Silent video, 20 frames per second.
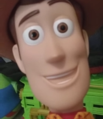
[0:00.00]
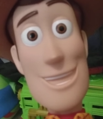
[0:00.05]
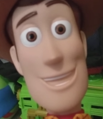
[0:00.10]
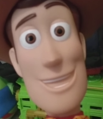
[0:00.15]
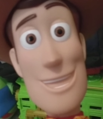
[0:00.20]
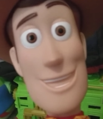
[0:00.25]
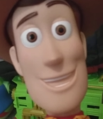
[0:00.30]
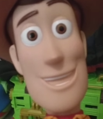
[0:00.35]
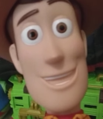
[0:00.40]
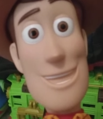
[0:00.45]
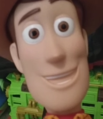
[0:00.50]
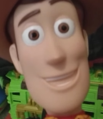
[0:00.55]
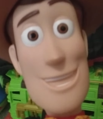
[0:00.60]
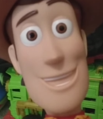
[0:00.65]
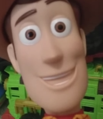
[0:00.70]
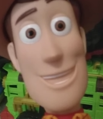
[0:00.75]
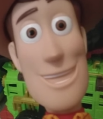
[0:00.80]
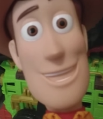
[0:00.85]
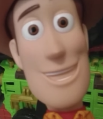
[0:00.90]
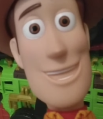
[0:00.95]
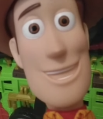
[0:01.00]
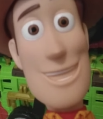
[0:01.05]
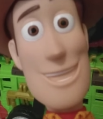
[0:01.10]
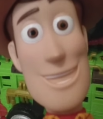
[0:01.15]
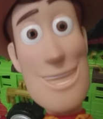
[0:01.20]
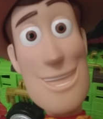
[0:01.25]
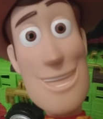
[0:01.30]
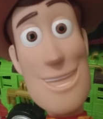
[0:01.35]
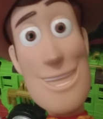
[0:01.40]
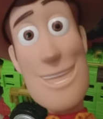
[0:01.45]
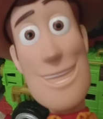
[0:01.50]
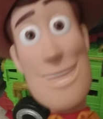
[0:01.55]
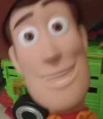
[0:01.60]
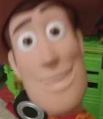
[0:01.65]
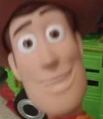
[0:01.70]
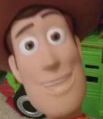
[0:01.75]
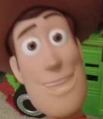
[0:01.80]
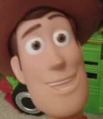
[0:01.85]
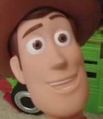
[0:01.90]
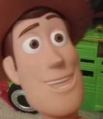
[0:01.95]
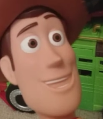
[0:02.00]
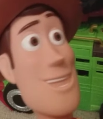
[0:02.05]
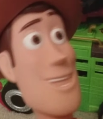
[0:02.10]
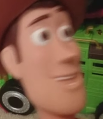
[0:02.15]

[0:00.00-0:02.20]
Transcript: the face looks better.